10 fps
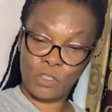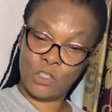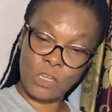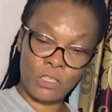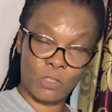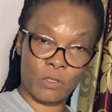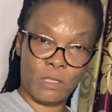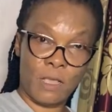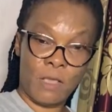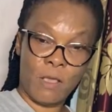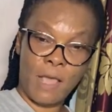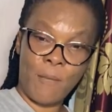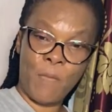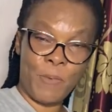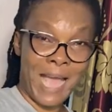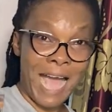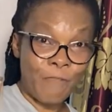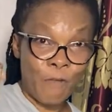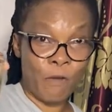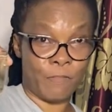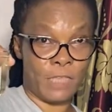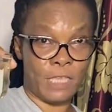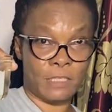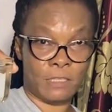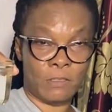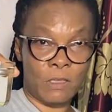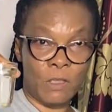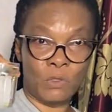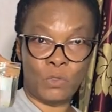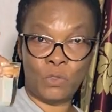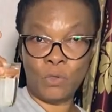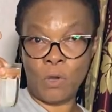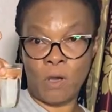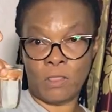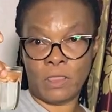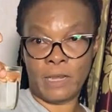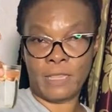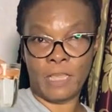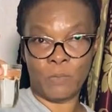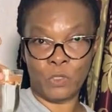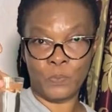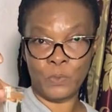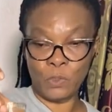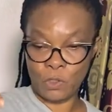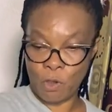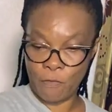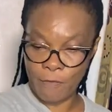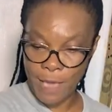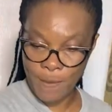just maybe half of this, 2 or 3 tablespoons of